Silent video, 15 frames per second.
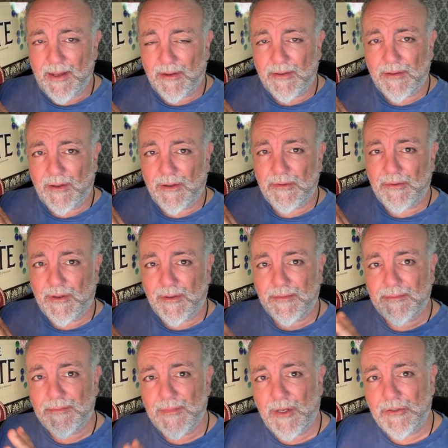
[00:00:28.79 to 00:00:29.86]
I'll,
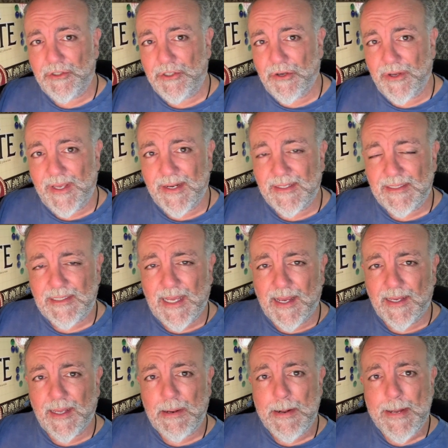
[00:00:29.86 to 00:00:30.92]
I'll, I'll show you in a
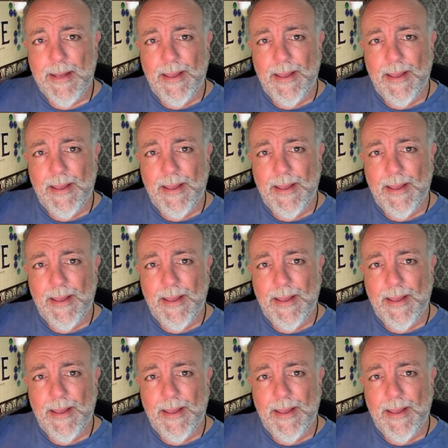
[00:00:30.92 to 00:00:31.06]
second.